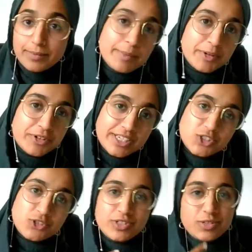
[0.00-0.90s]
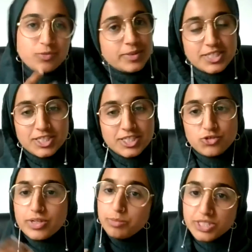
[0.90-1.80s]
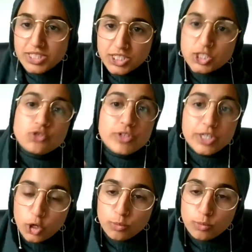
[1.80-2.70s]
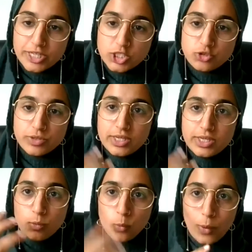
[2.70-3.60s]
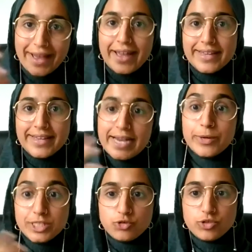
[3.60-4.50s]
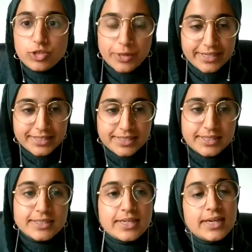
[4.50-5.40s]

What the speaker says: immigrant history, women's history, British history, global history, where is our history located?